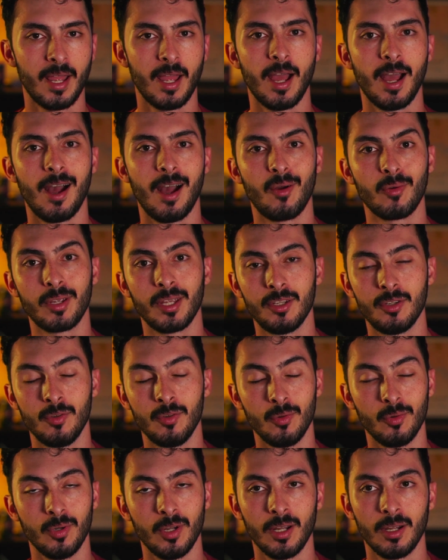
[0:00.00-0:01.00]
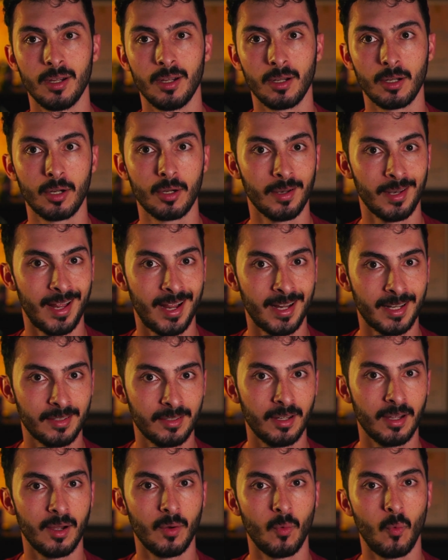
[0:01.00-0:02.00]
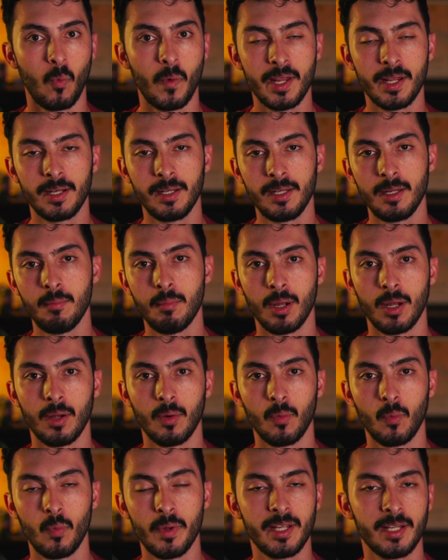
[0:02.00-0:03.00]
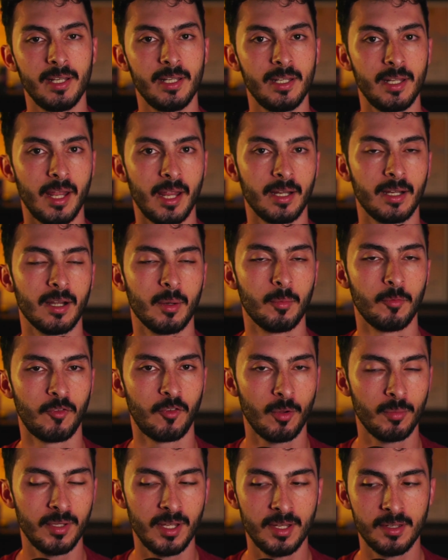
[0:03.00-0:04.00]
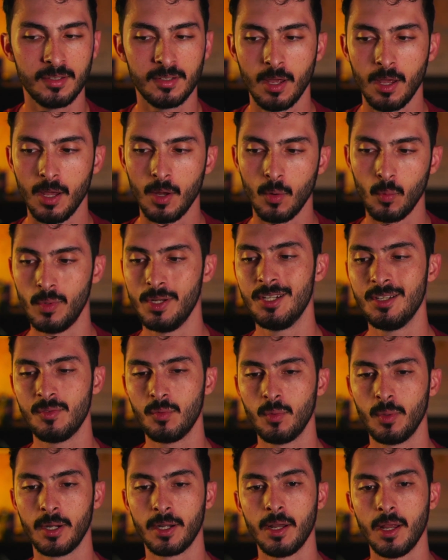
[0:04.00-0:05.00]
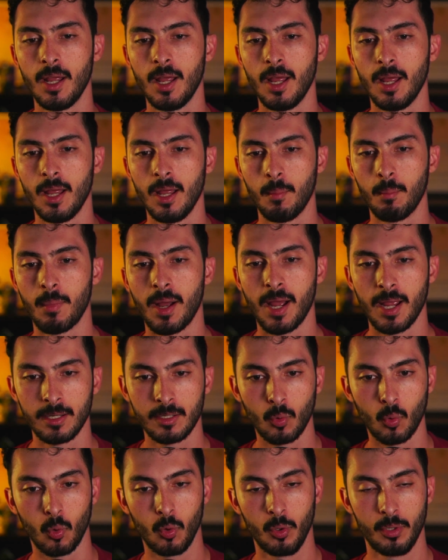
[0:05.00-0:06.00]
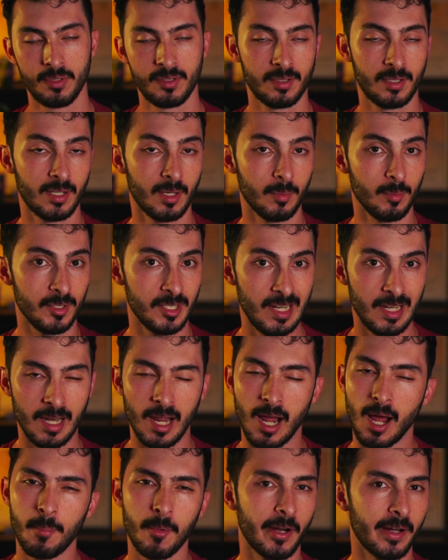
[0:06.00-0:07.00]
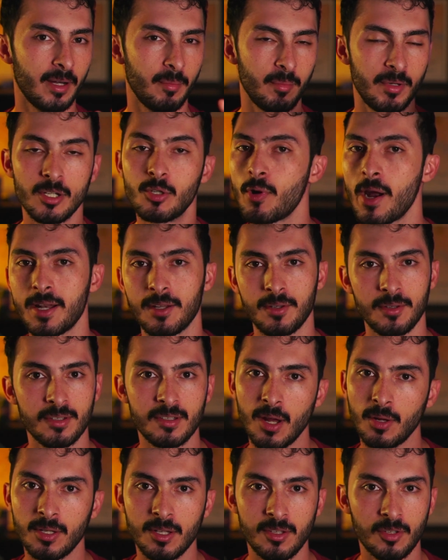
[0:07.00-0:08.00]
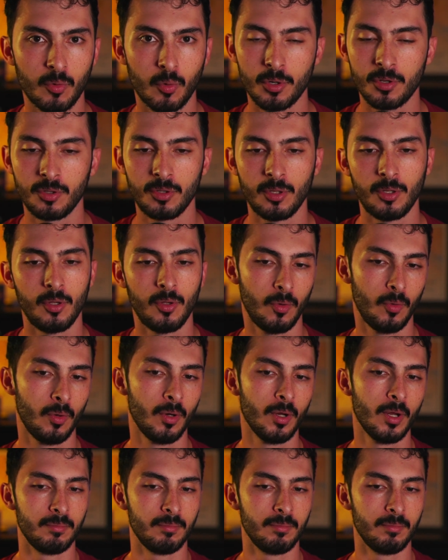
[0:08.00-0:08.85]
How can you collect a weekly income from this, which is where my course comes in. I'm not going to be trying to sell this course to you.